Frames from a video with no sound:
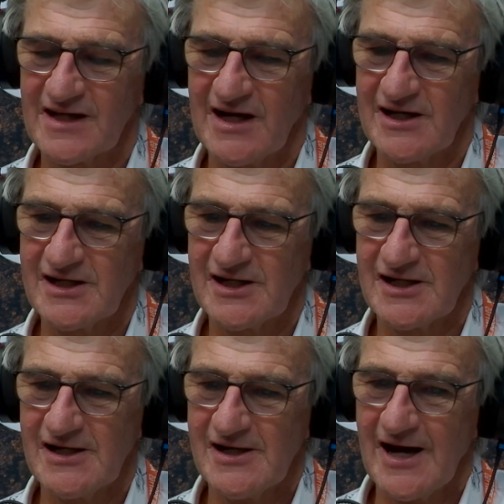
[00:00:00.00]

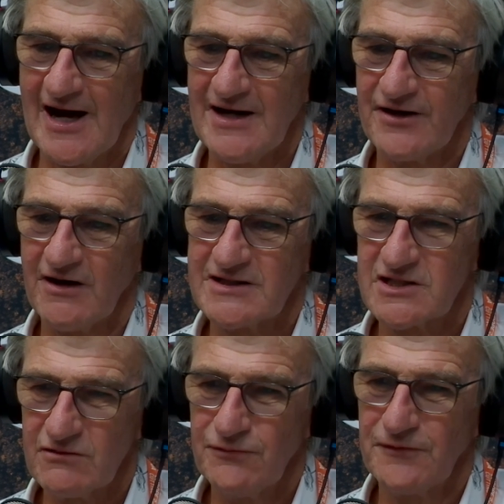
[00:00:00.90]
And I
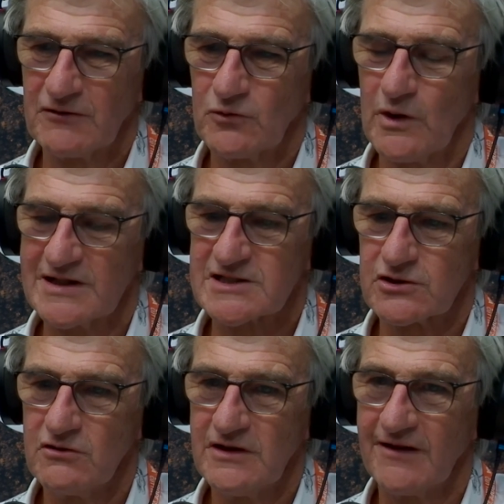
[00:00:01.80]
do feel quite
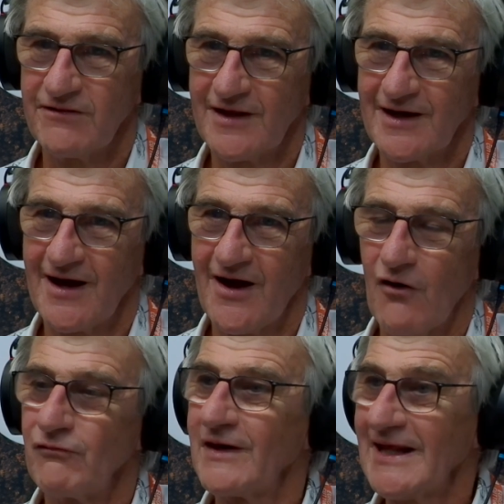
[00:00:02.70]
strongly that
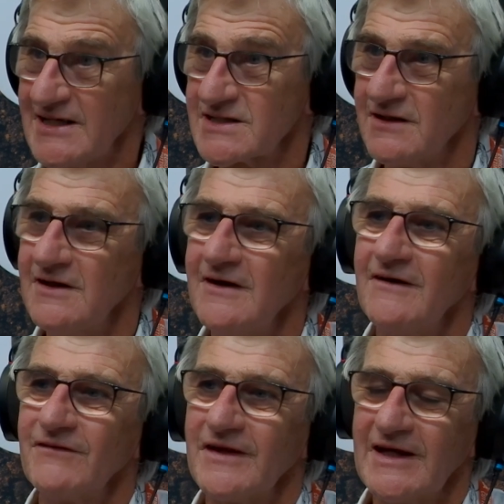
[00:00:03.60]
of late,
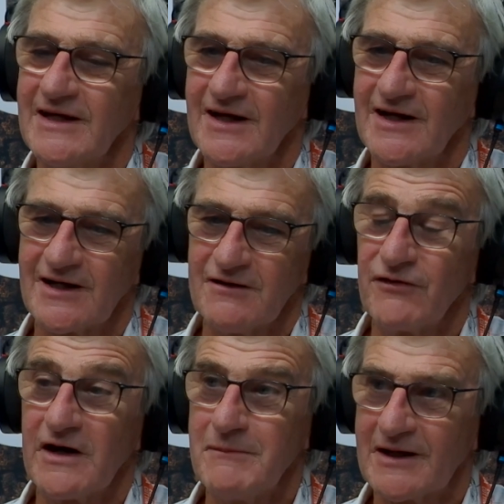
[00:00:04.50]
the
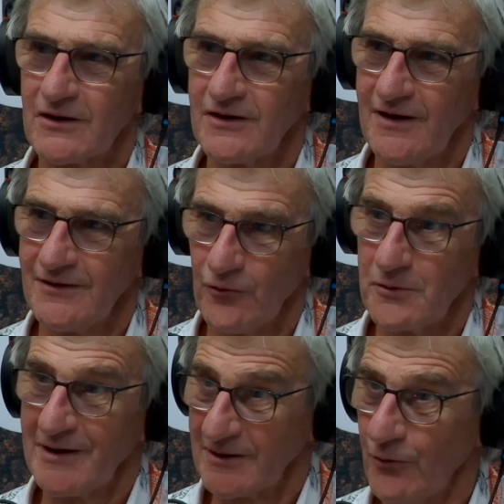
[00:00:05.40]
environmental,
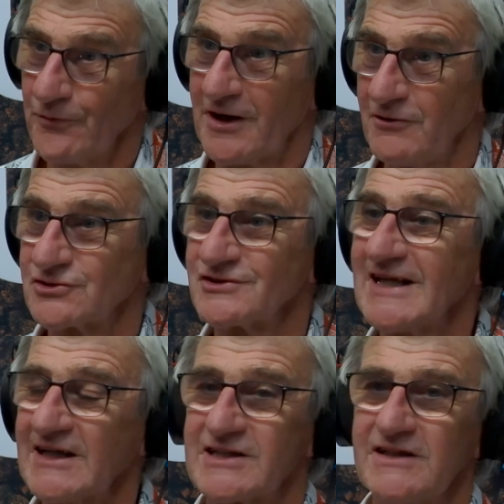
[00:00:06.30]
ornamental, horticultural
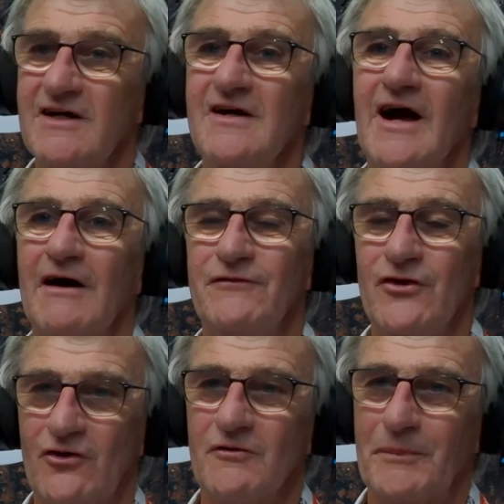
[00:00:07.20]
sector have
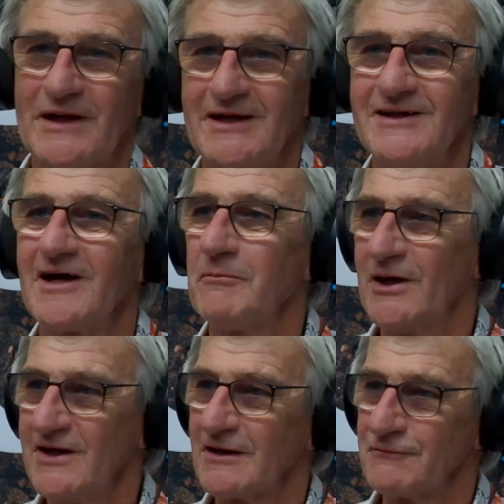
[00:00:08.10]
not been
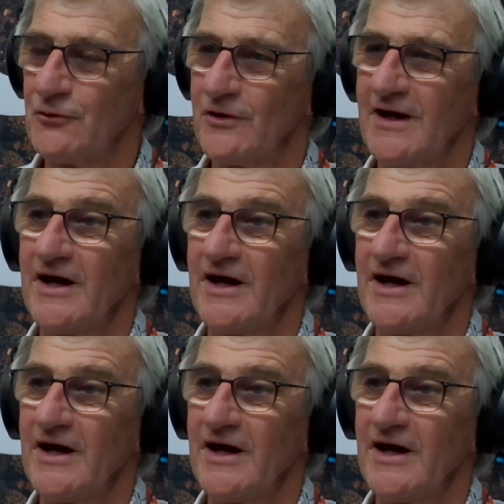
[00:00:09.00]
applying for it.